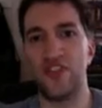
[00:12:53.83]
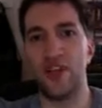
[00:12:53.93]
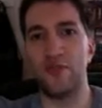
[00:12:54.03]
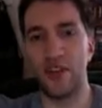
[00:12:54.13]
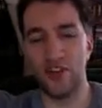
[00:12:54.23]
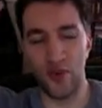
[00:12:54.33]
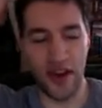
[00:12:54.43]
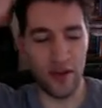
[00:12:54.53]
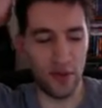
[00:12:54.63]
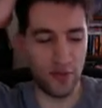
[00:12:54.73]
secretly
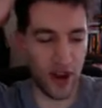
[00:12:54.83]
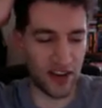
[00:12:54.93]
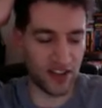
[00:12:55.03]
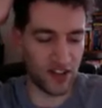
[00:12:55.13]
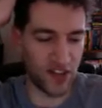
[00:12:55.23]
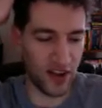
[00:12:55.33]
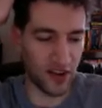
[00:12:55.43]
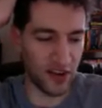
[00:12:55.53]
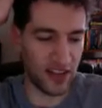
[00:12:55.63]
training with Braxton Sutter.